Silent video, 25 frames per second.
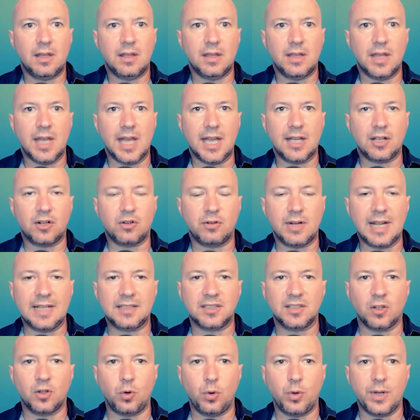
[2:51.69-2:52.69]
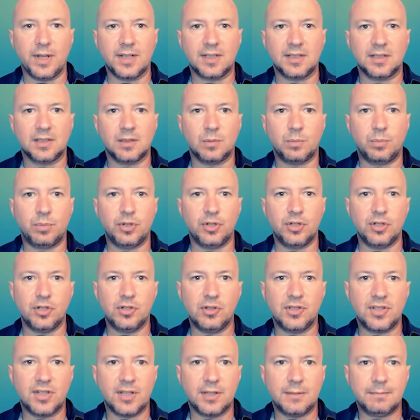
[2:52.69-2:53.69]
that creates a Quix
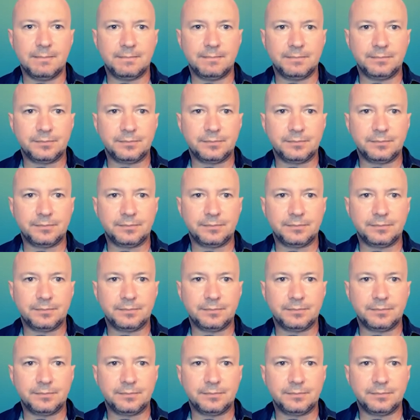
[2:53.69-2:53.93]
producer.